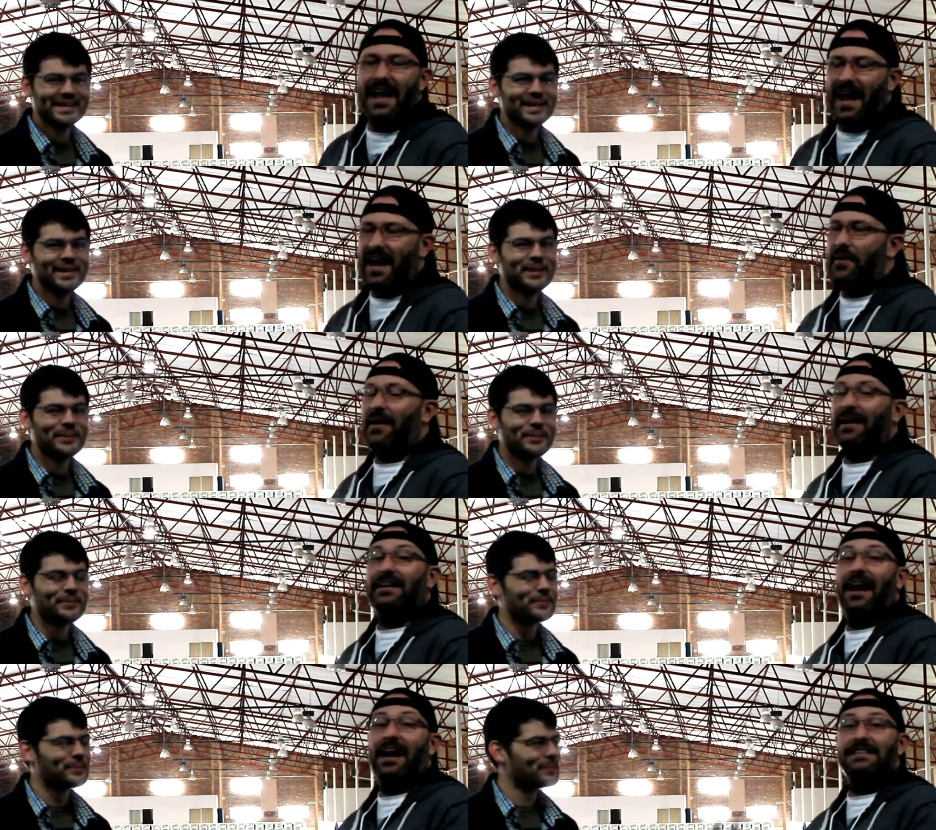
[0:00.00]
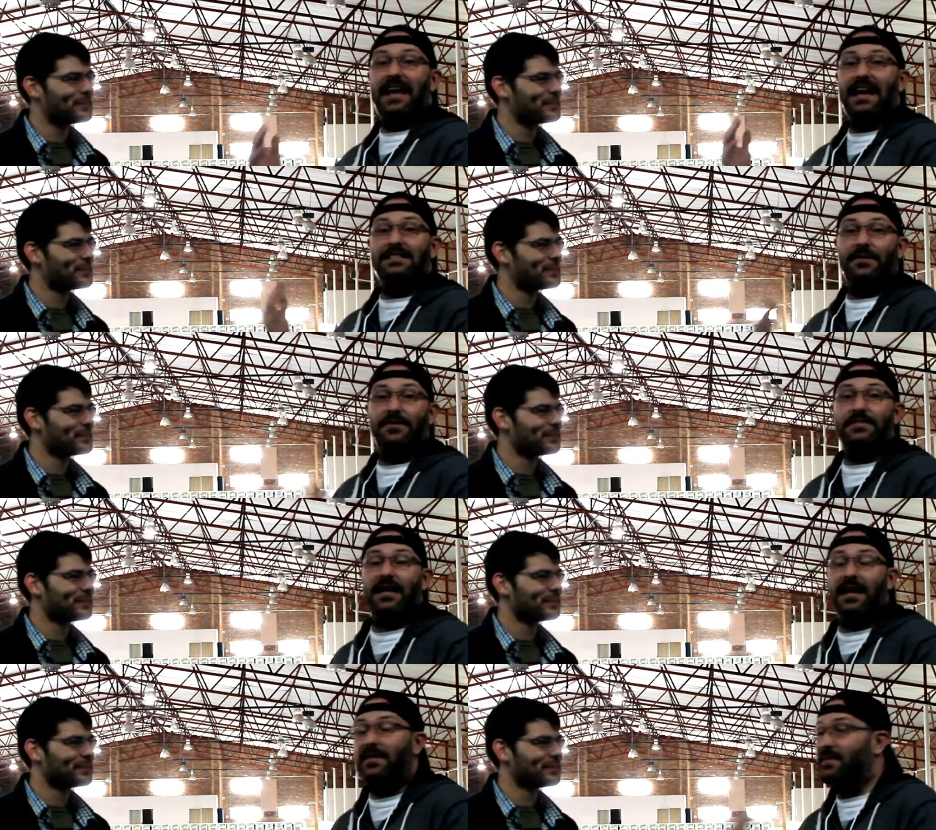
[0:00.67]
Speaker 1: Anyway, guys, as I
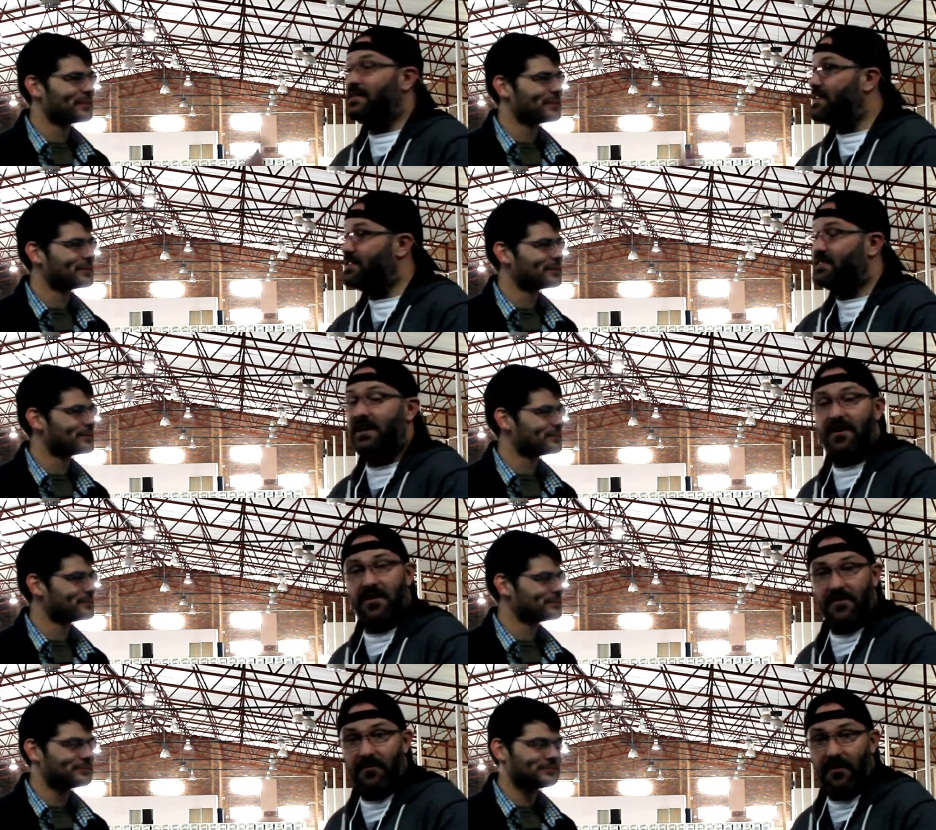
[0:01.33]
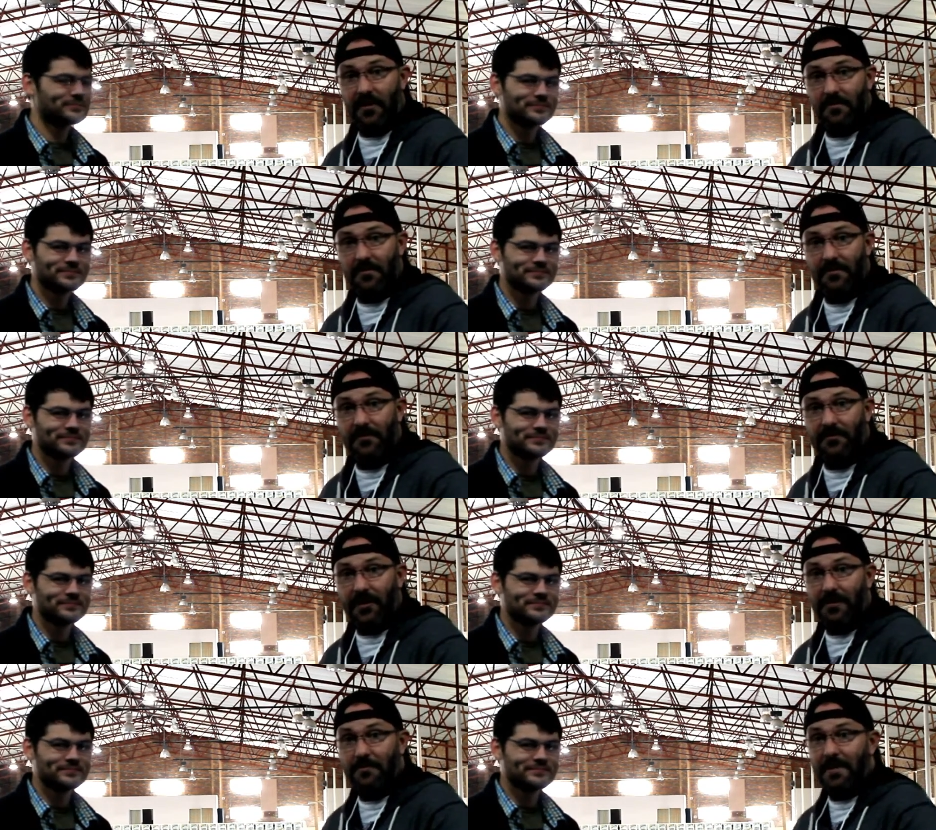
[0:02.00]
was saying, this is Jared from
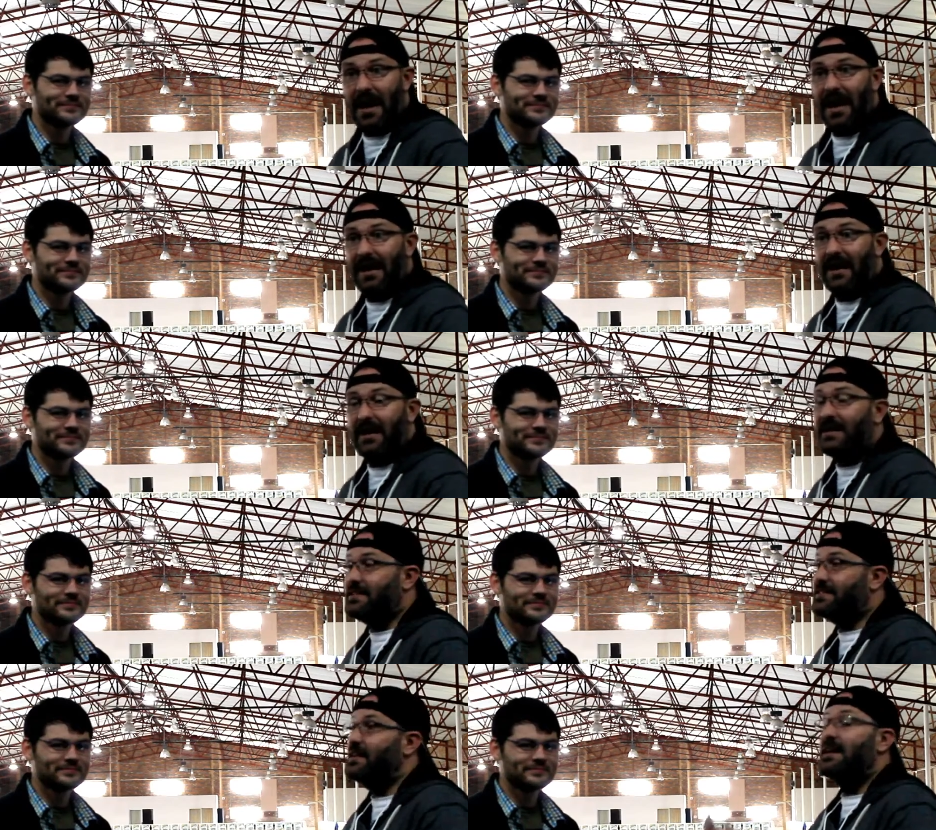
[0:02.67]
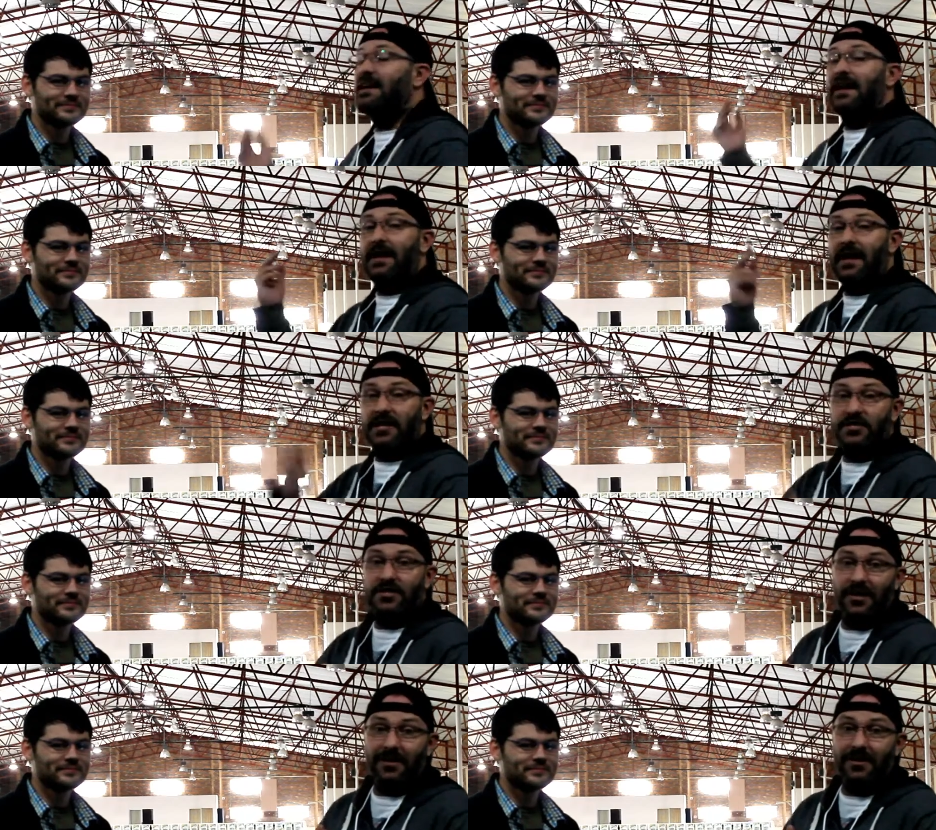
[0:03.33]
Lennox.
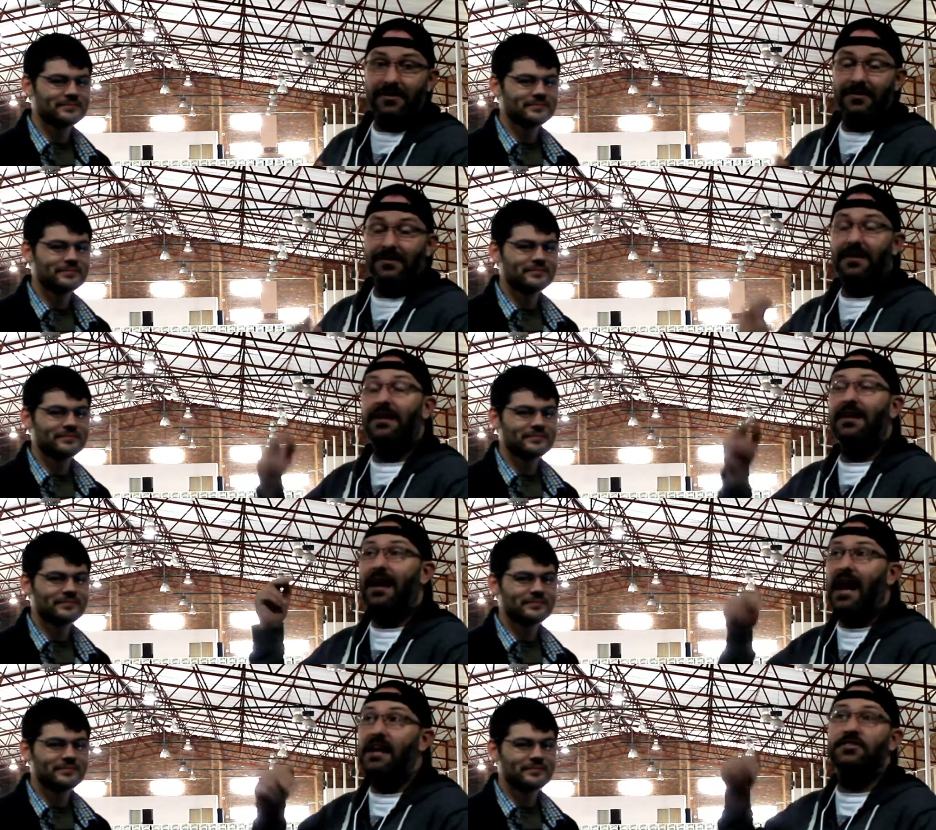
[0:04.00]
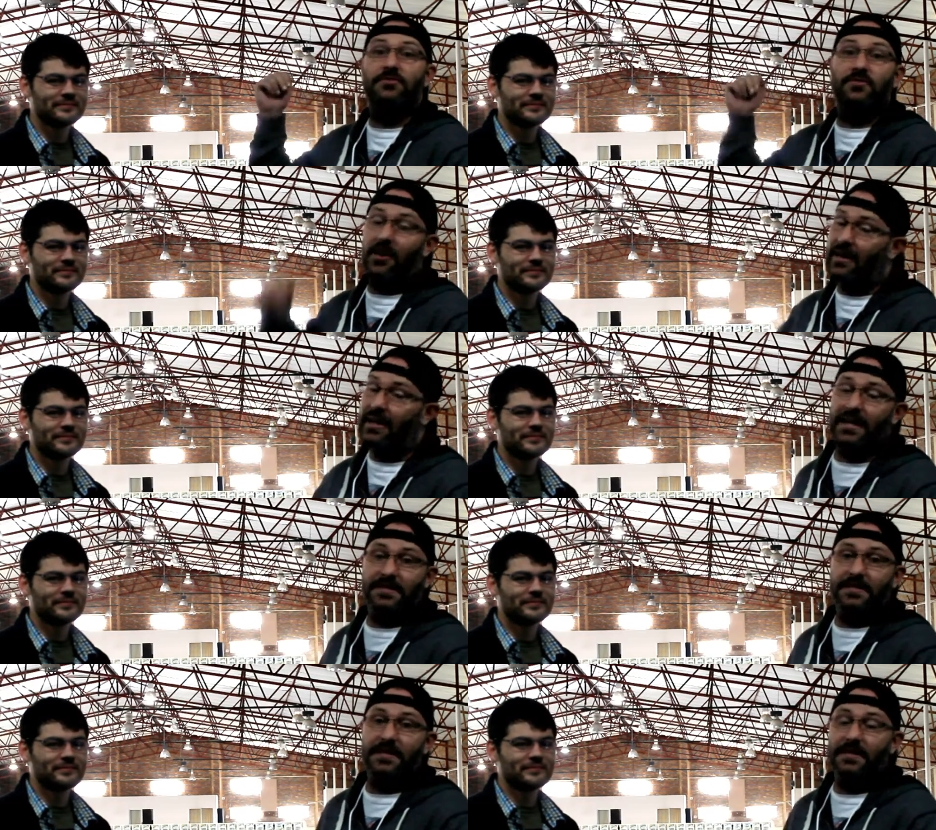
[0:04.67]
Next year, guys, you've got to
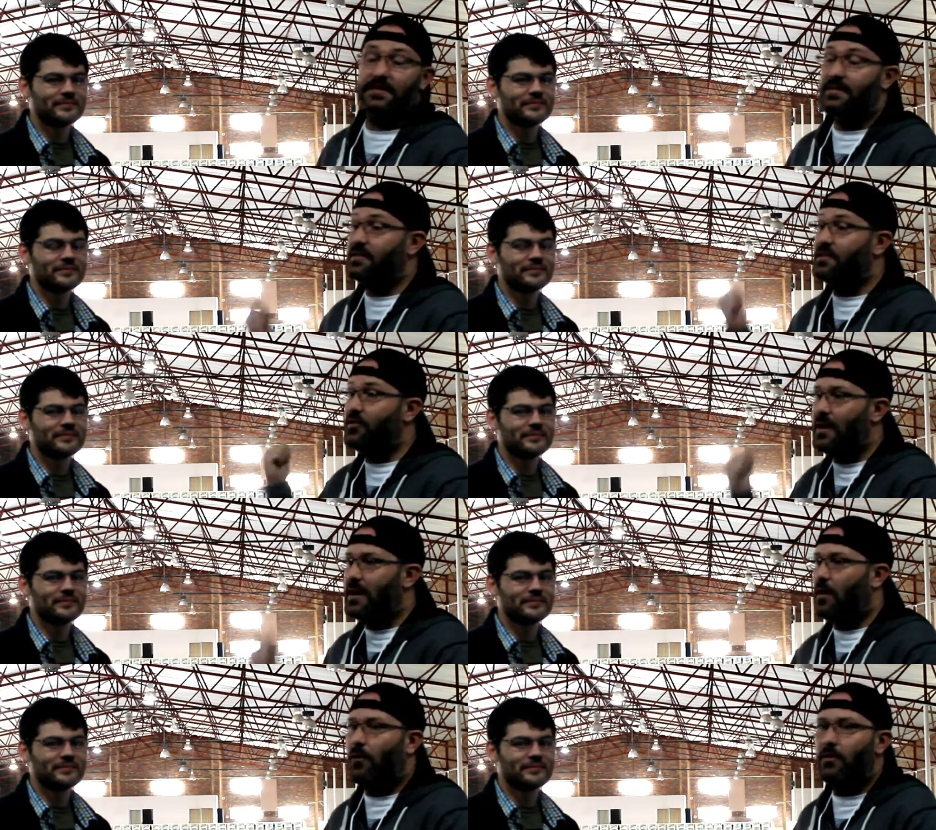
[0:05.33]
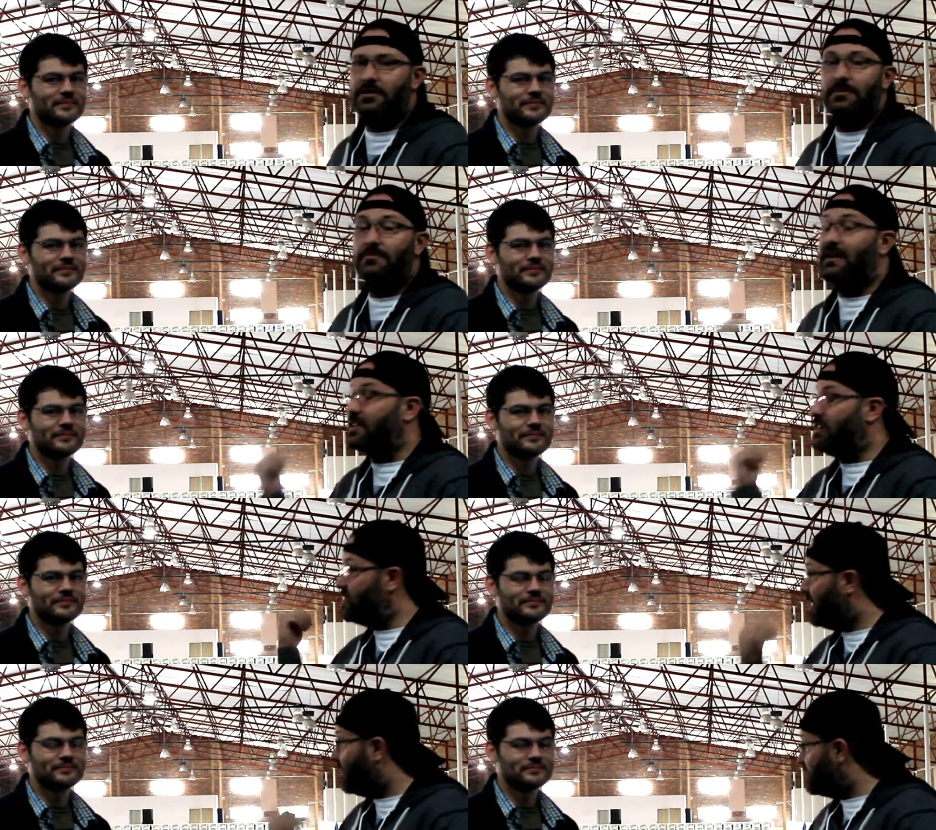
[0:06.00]
get to this. This is really awesome.
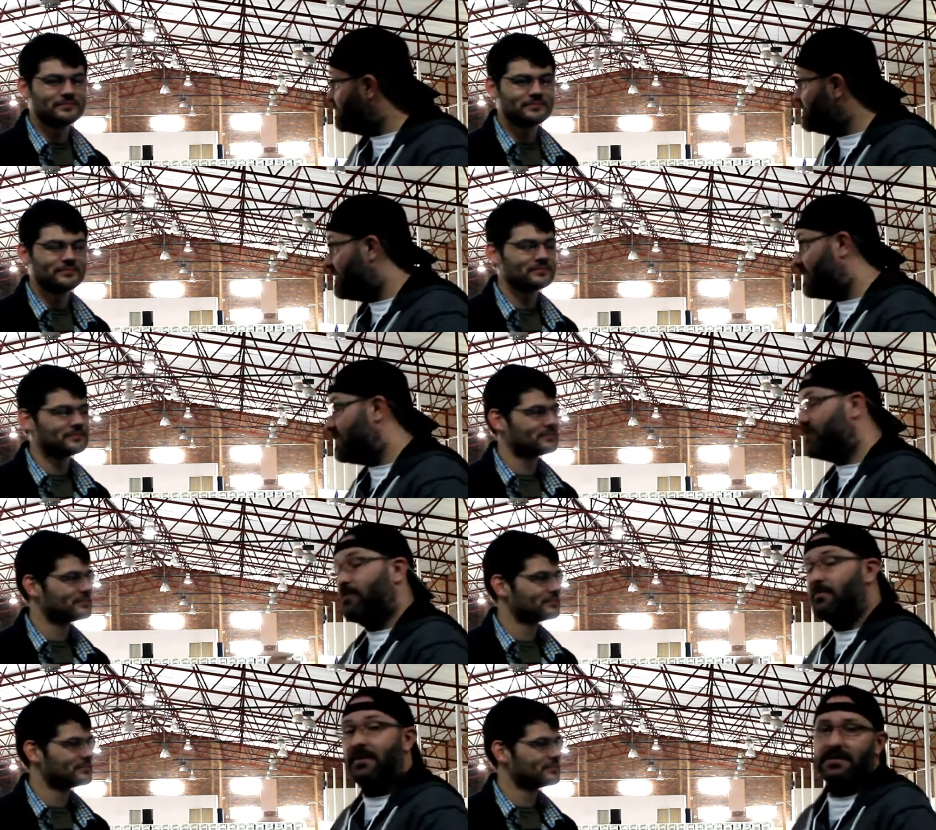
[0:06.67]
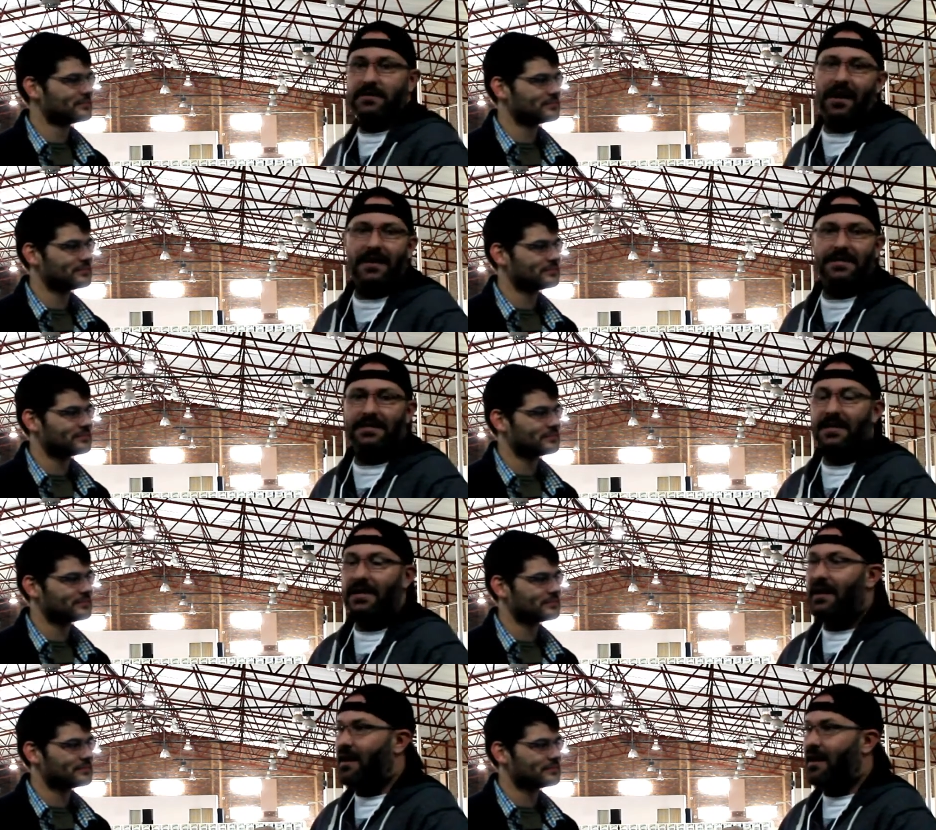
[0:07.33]
Get yourself some tickets from these guys.